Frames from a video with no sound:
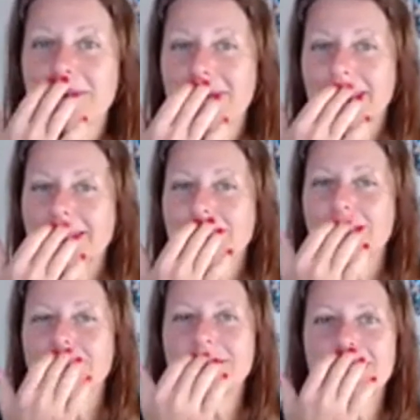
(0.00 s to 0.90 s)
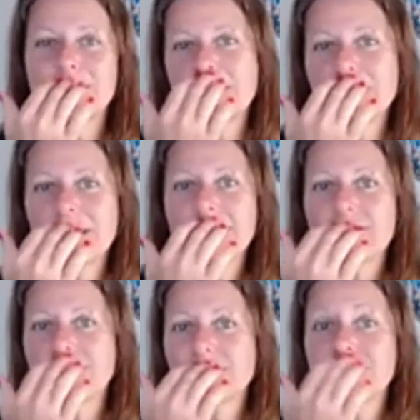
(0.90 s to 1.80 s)
I choose to be
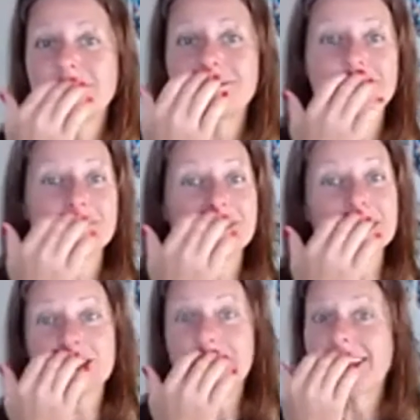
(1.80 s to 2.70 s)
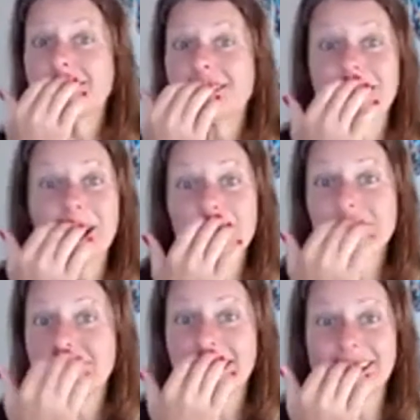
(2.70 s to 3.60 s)
grateful for the challenges I will
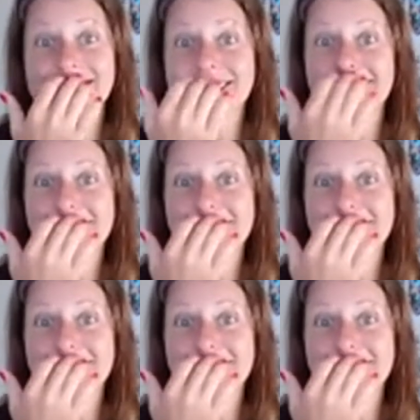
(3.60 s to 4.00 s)
face,